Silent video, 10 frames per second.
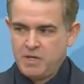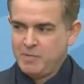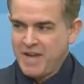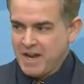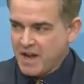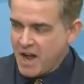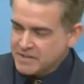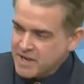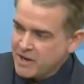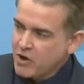He began
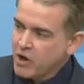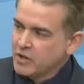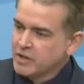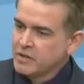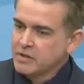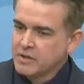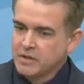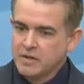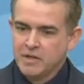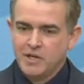contact calling.
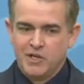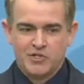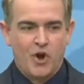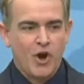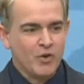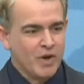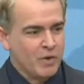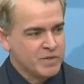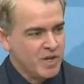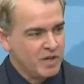His heart
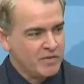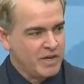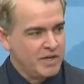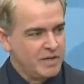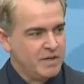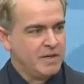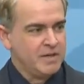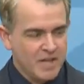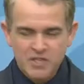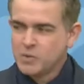rate was elevated.
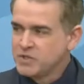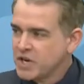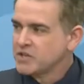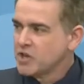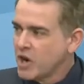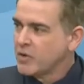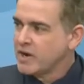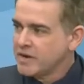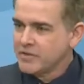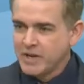Yes, we check his heart
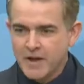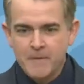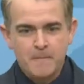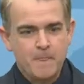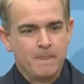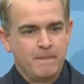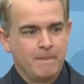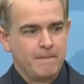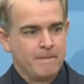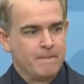rate every day.
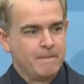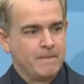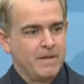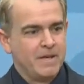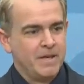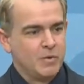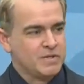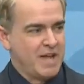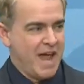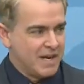He
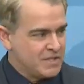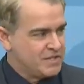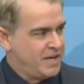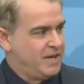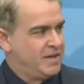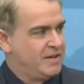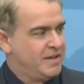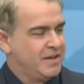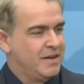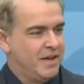was agitated
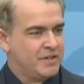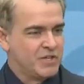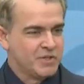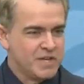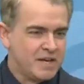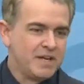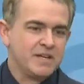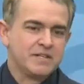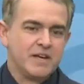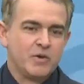until 10
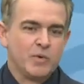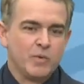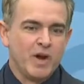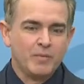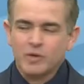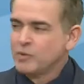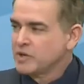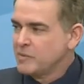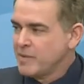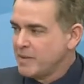days later when we were able to
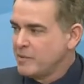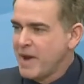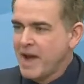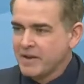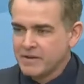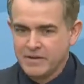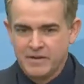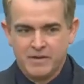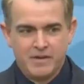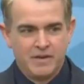bring the baby back.
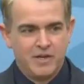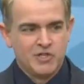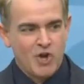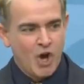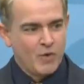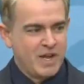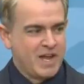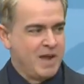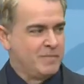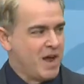His heart rate
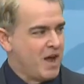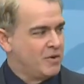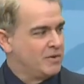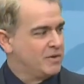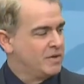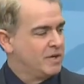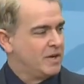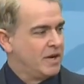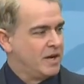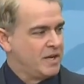came down
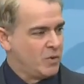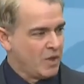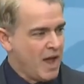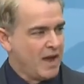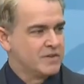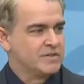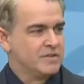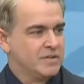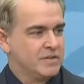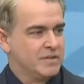and he relaxed.
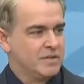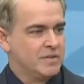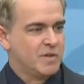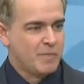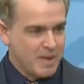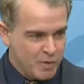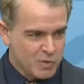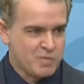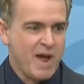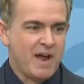The baby
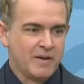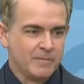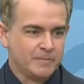was back.